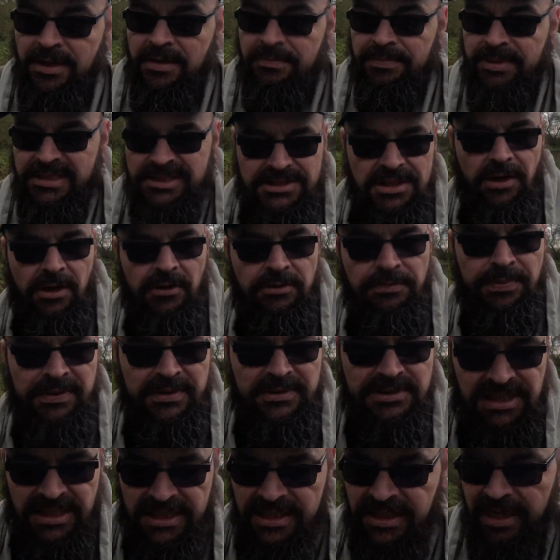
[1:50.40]
but it's not
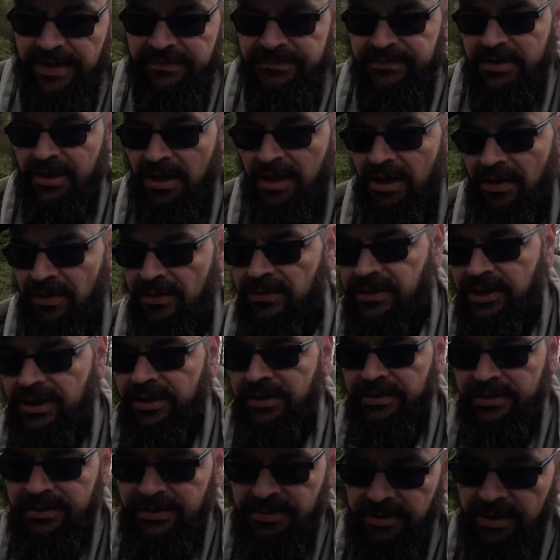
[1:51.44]
open till 11 o'clock
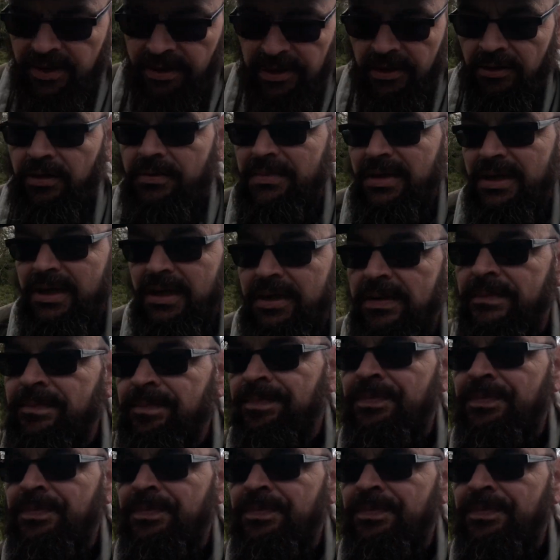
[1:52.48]
and I'm here